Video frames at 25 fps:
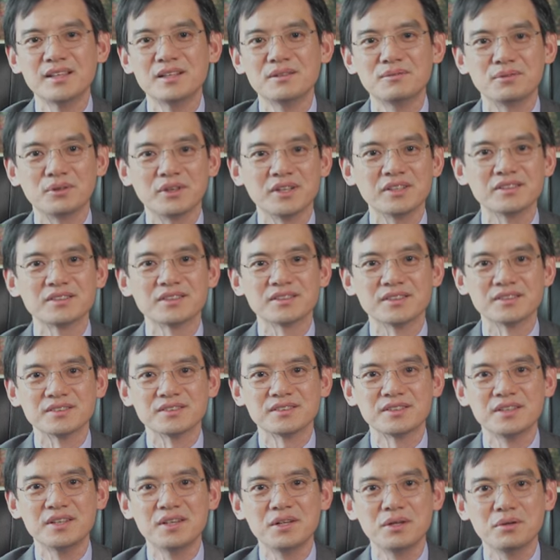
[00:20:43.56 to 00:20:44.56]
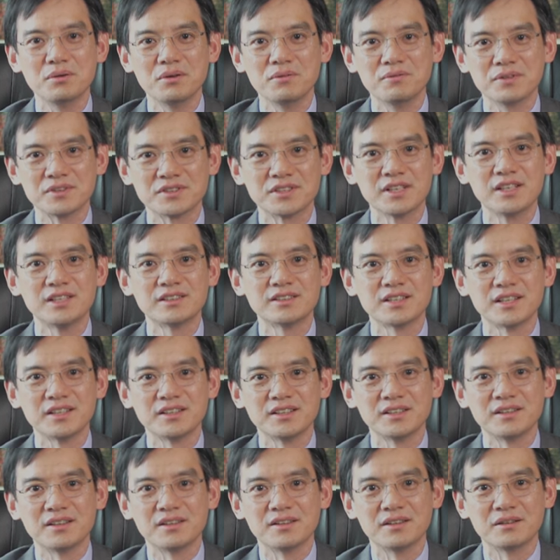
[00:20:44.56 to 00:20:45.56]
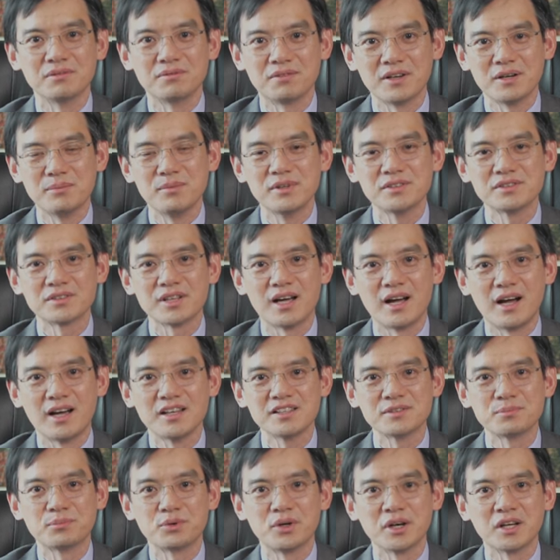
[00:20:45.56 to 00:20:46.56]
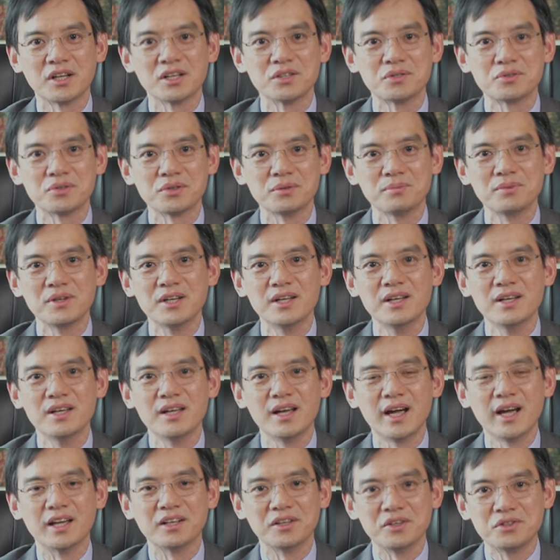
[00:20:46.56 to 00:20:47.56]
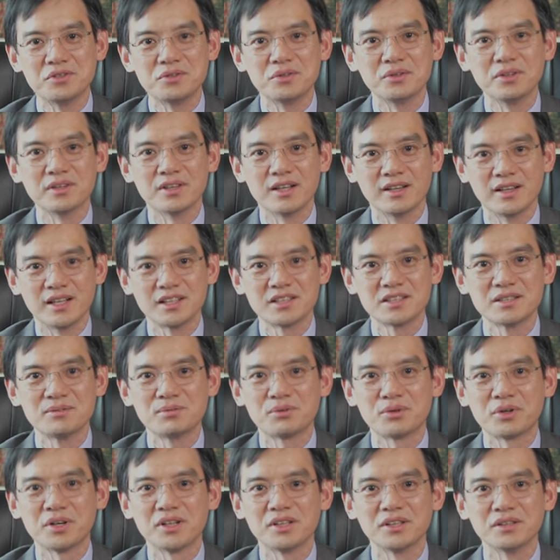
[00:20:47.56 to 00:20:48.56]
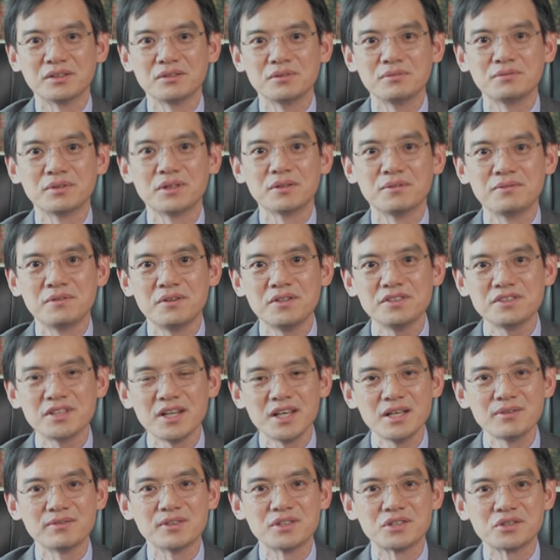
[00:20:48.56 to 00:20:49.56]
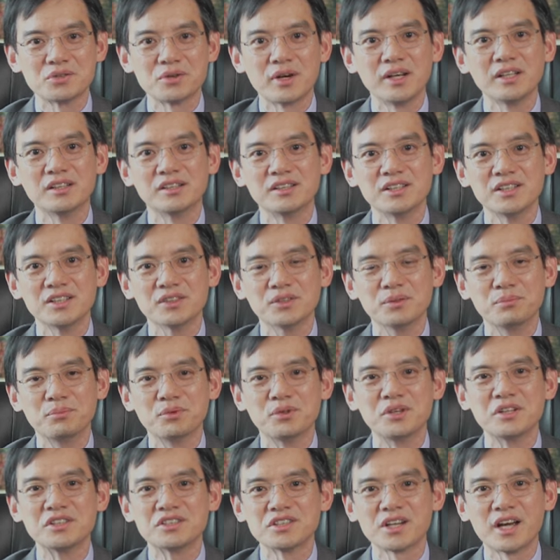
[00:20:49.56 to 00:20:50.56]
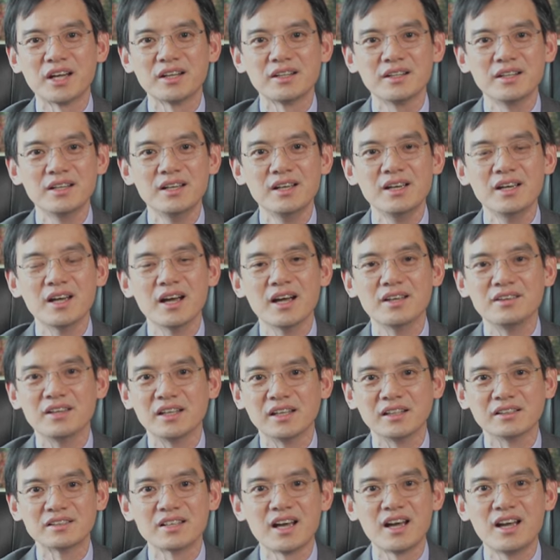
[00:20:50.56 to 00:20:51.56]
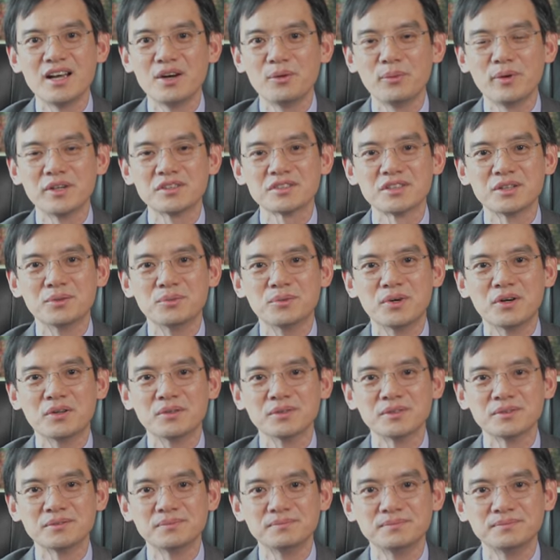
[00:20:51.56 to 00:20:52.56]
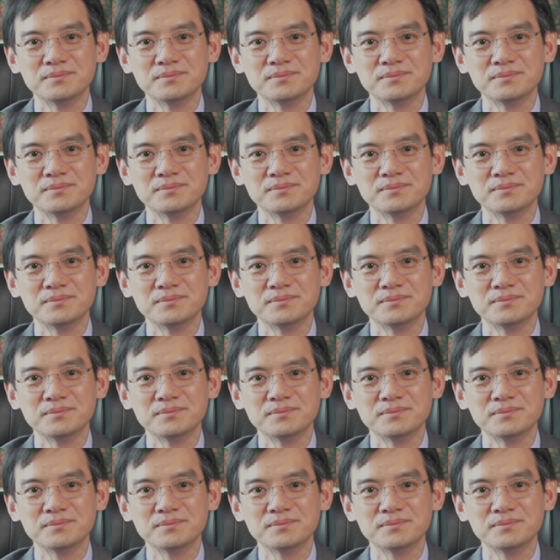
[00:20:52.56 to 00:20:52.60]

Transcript: For instance, we facilitated the famous icebreaker trip and issued the letter of credit for the first ever trade deal between China and the entire Western world.